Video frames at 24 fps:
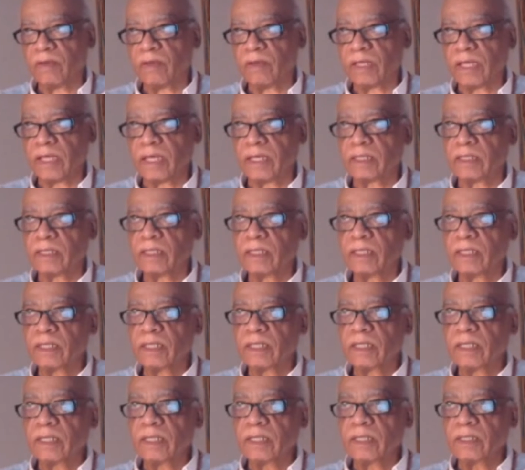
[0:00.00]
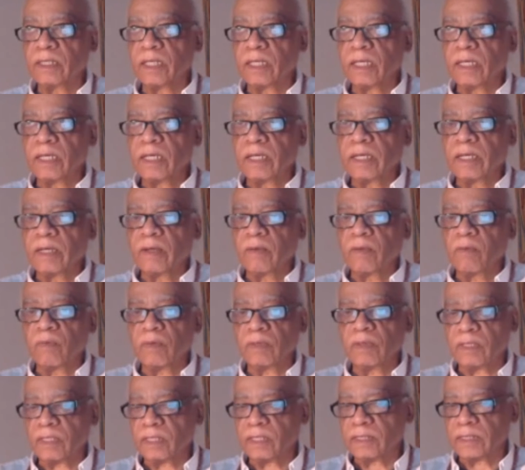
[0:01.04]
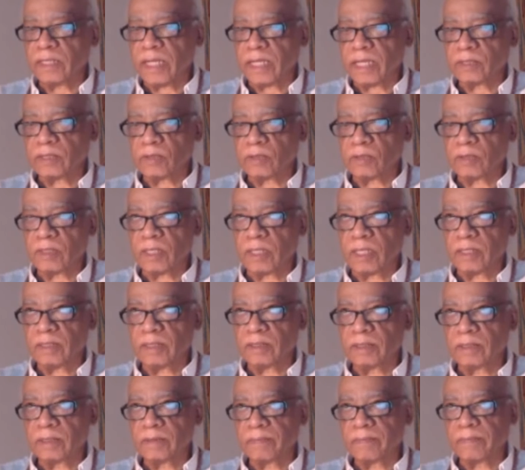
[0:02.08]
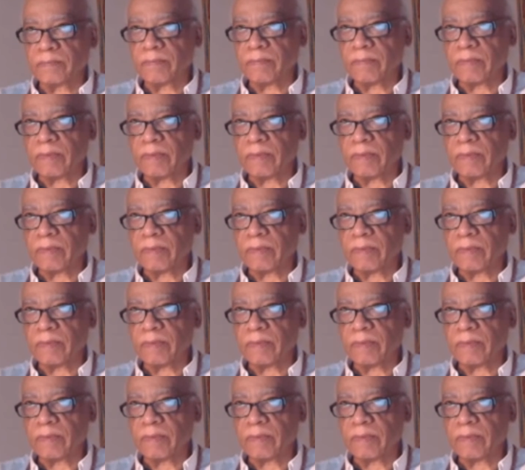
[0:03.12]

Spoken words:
and all that with this exercise.